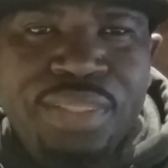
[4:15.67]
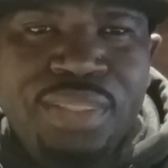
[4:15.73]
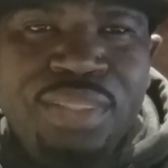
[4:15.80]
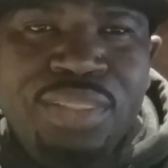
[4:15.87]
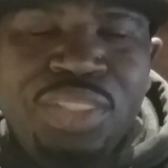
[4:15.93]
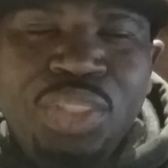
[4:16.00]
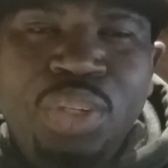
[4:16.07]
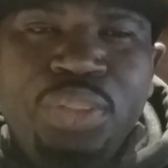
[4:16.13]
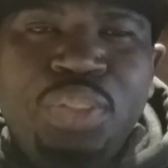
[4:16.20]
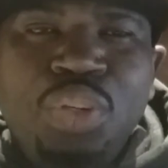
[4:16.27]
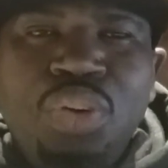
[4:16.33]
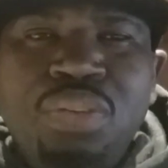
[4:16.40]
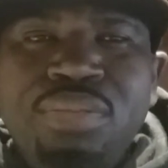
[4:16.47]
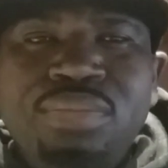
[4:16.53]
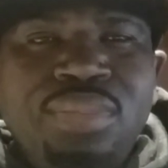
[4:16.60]
So
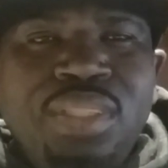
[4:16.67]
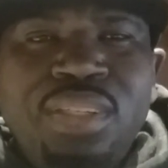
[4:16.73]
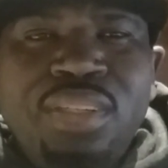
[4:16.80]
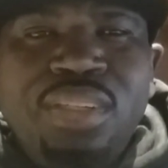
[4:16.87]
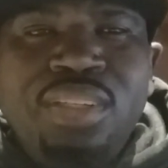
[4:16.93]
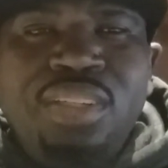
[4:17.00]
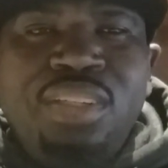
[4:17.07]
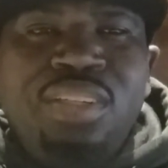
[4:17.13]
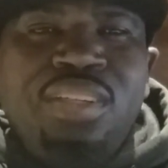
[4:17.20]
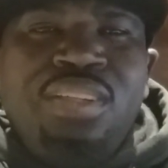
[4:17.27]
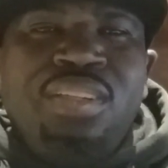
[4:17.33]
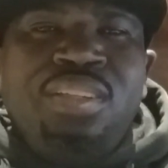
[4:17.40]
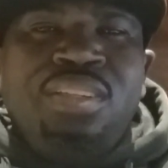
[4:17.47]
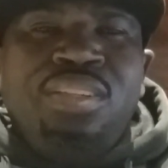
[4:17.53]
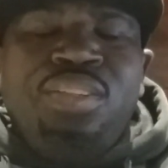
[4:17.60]

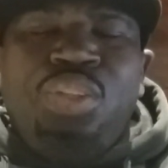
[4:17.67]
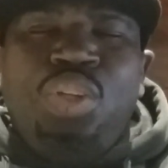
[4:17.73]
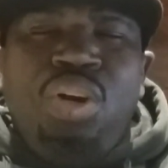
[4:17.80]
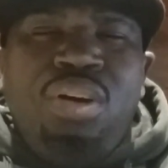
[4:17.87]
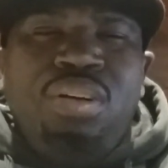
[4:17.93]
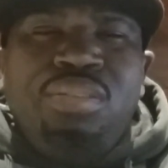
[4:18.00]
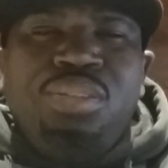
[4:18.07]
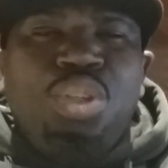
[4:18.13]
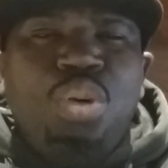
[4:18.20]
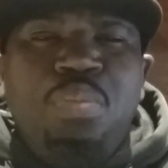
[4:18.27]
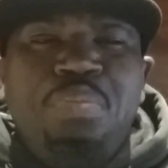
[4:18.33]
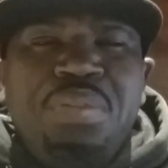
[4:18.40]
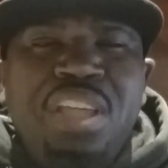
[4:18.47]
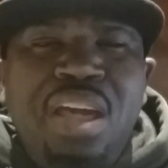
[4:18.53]
don't